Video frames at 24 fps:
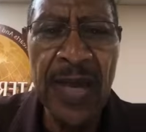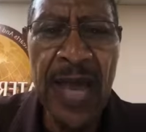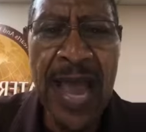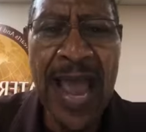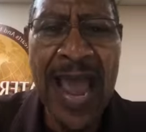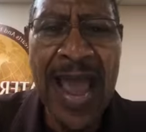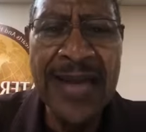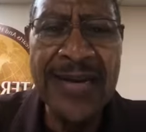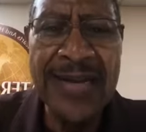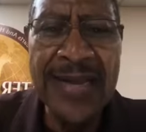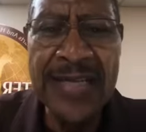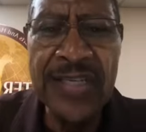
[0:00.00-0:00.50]

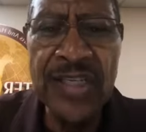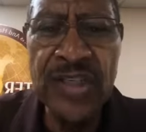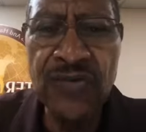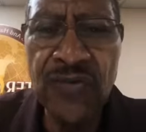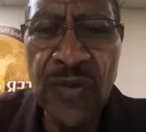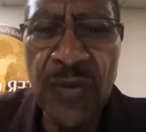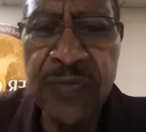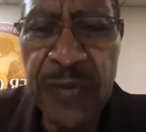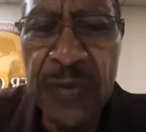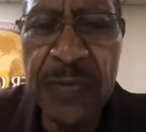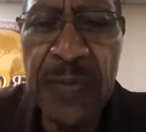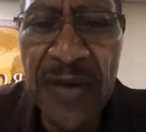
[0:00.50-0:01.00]
and they
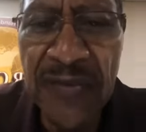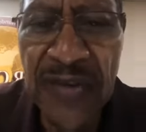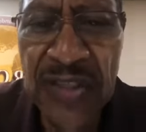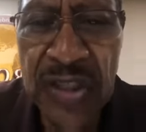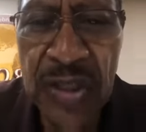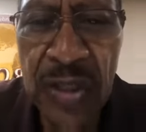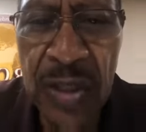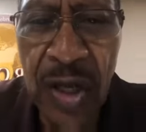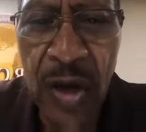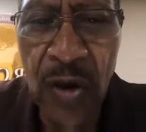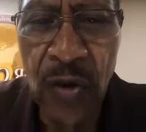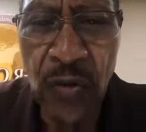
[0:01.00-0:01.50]
stripped him of his
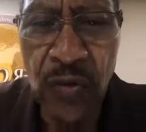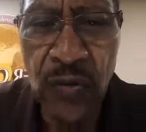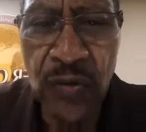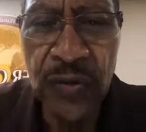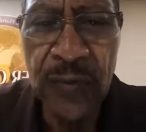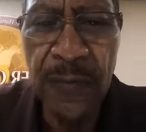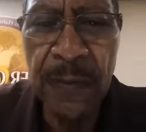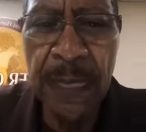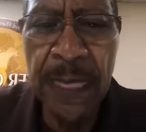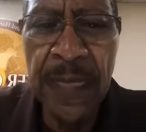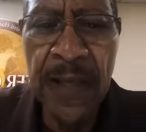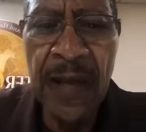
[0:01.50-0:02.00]
clothes.
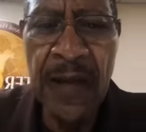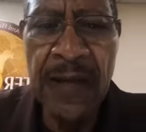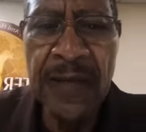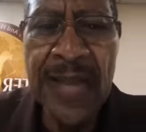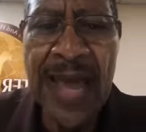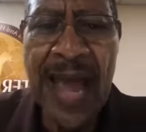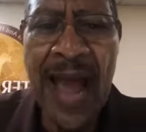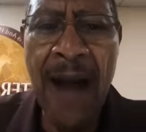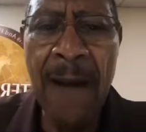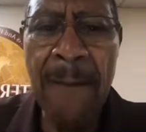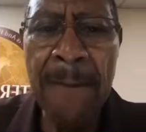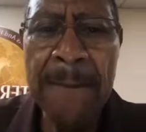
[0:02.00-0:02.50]

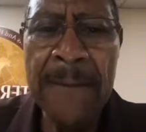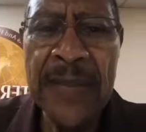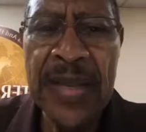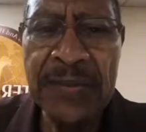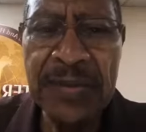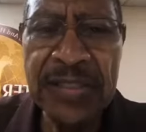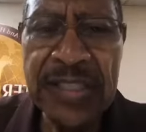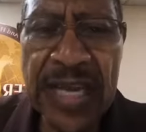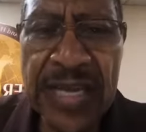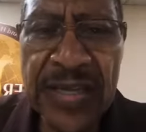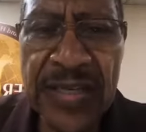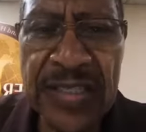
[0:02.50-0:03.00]
Now, let
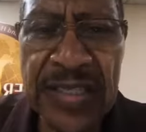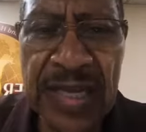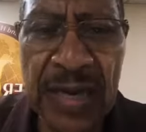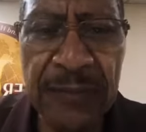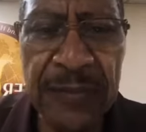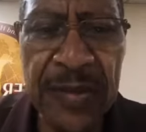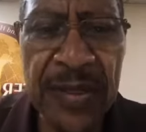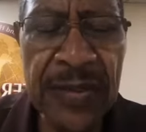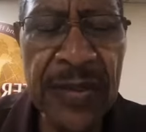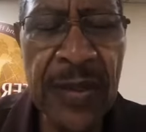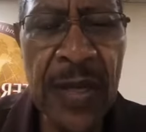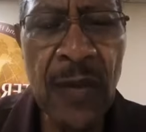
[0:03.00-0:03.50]
me tell you
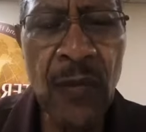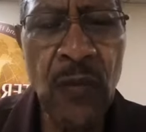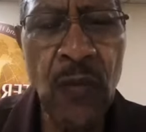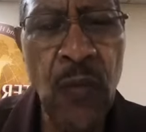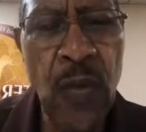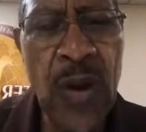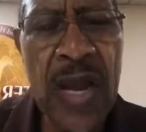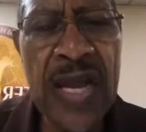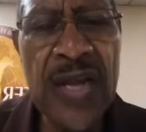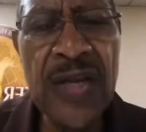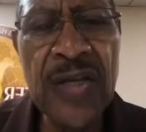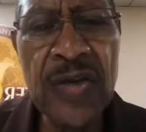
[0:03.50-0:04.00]
something.
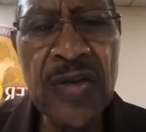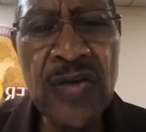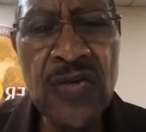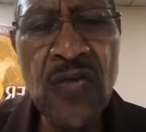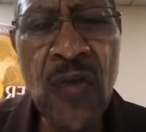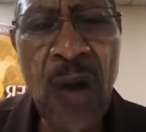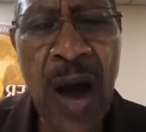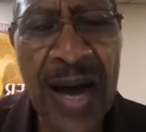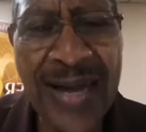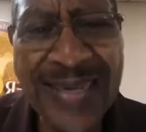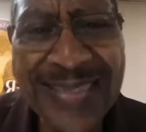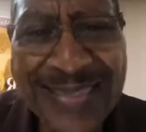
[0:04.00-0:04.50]
When you
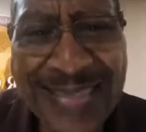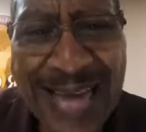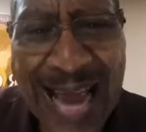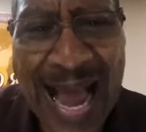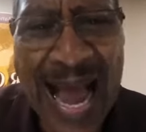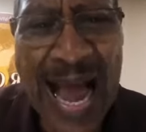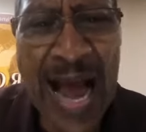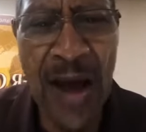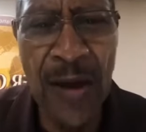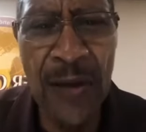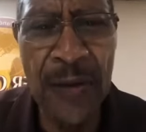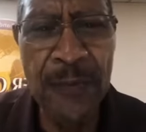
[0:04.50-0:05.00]
are
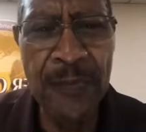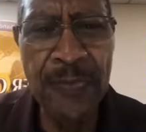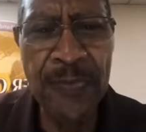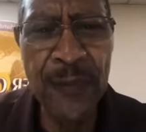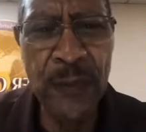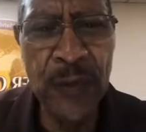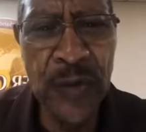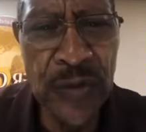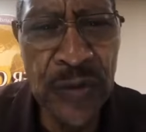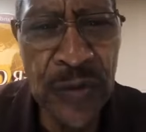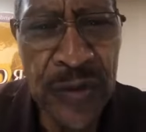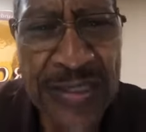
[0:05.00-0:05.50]
down,
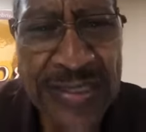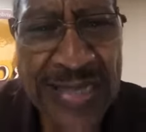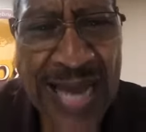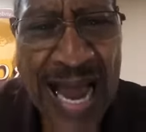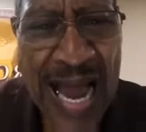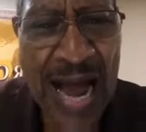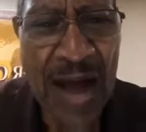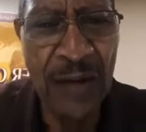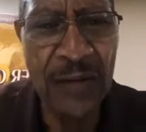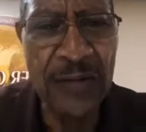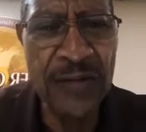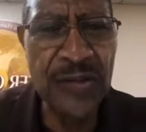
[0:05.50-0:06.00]
you
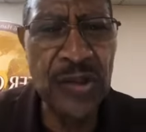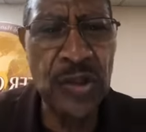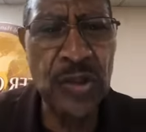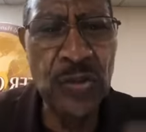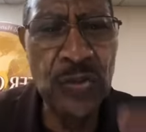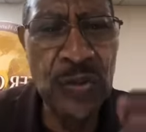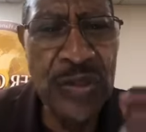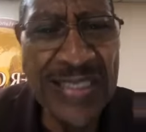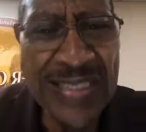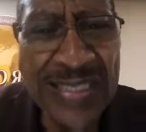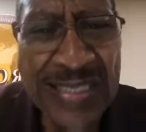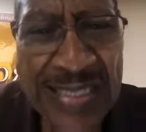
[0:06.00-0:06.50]

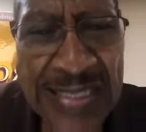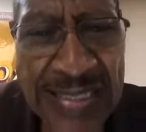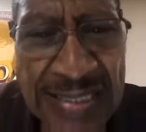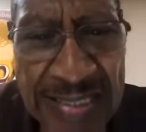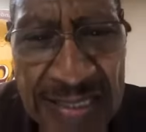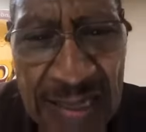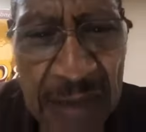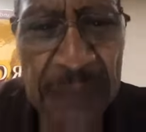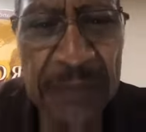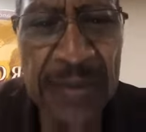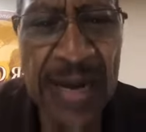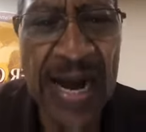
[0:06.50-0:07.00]
need
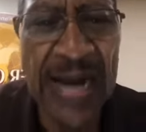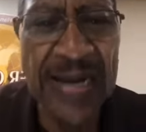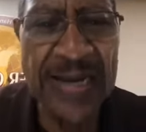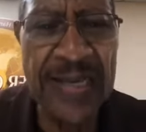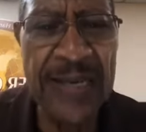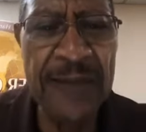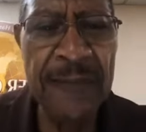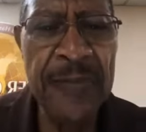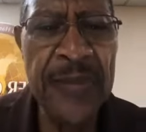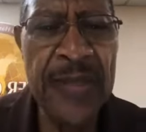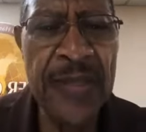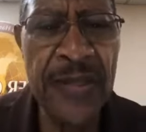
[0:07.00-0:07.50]

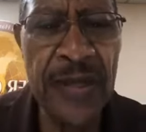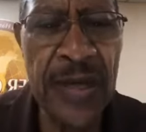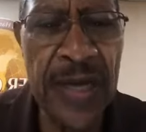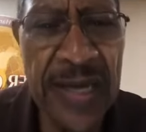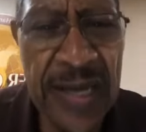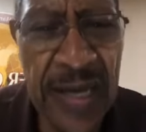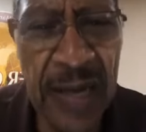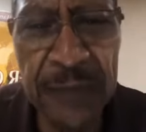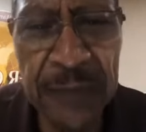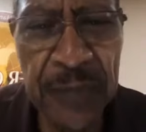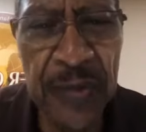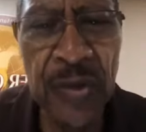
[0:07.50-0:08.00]
somebody to
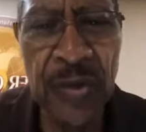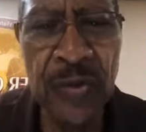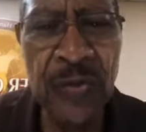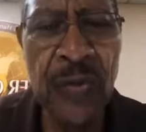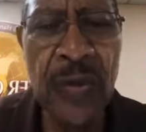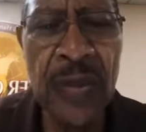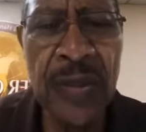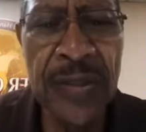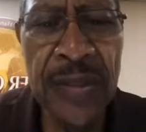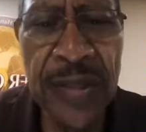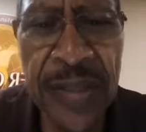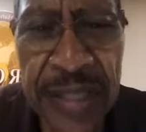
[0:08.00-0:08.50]
help you
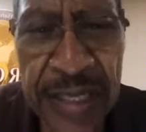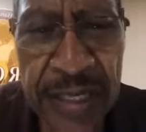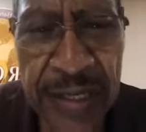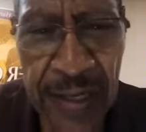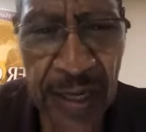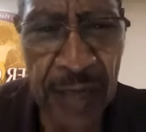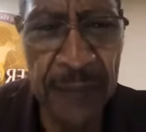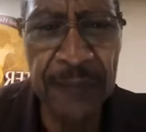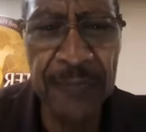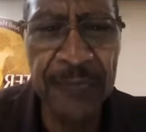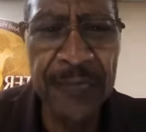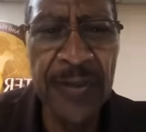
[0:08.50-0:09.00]
get
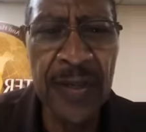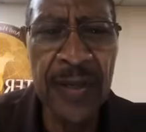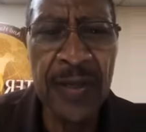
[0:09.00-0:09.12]
up.